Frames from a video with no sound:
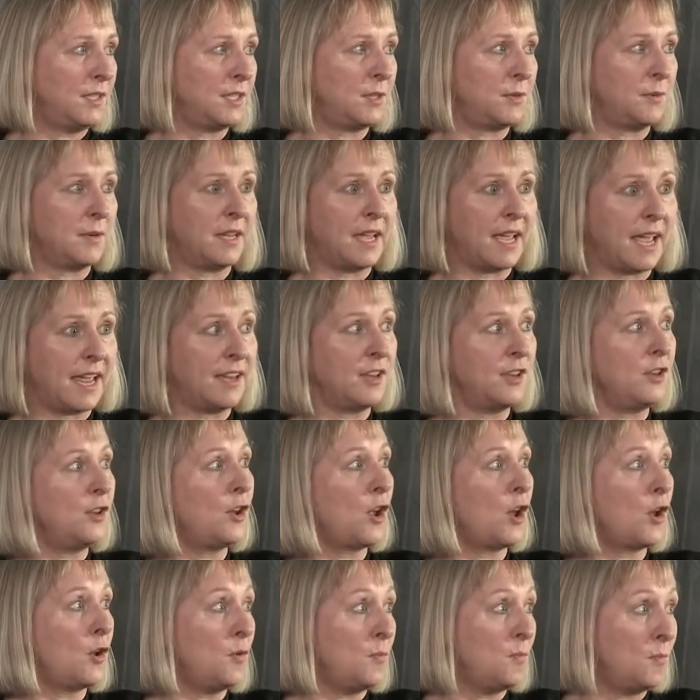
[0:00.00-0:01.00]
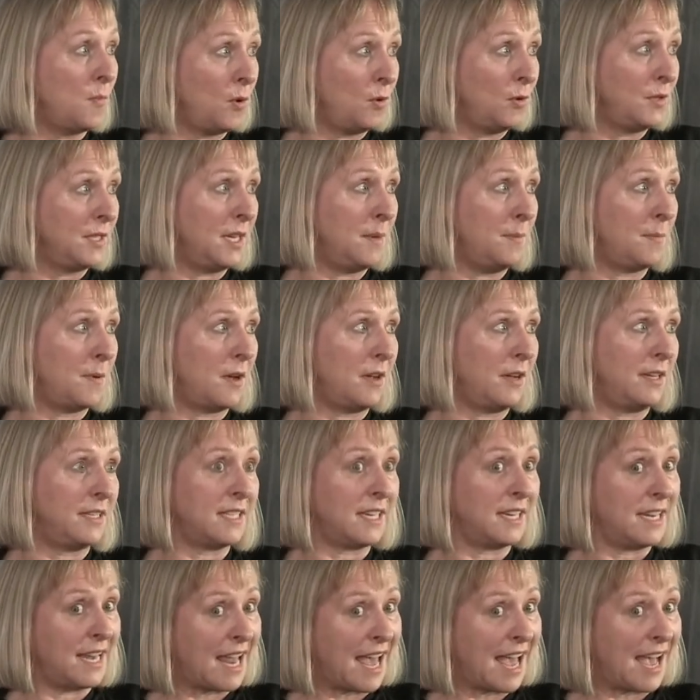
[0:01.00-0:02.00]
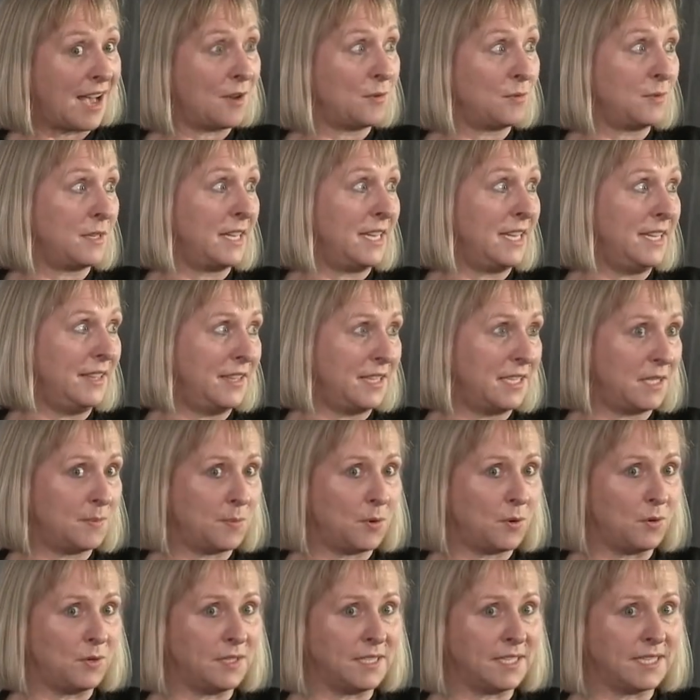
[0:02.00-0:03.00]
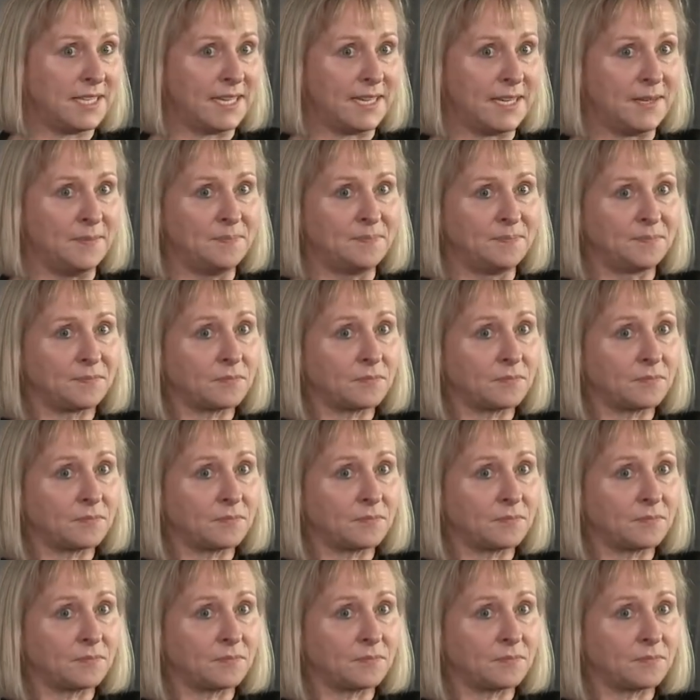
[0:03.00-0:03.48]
So again, no multi-buys allowed in this policy.